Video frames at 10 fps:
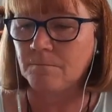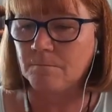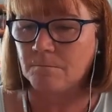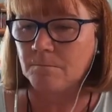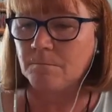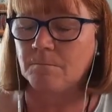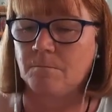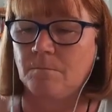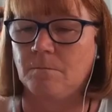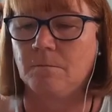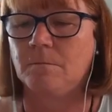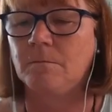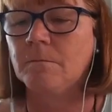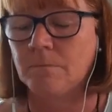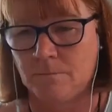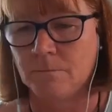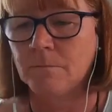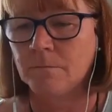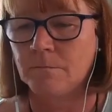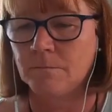
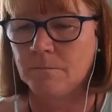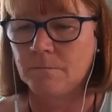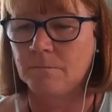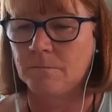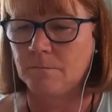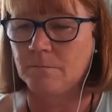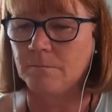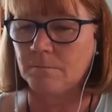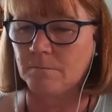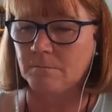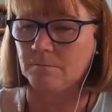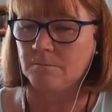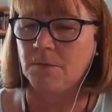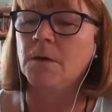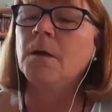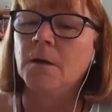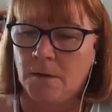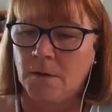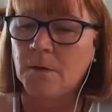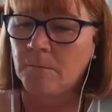
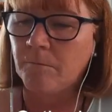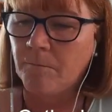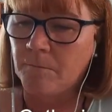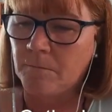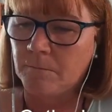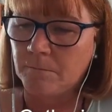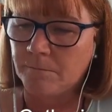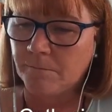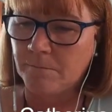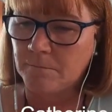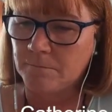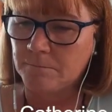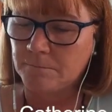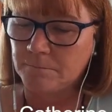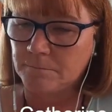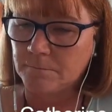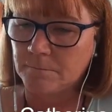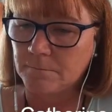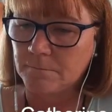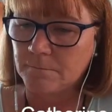
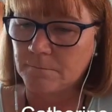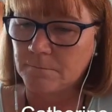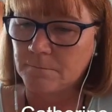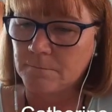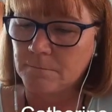This person isn't speaking.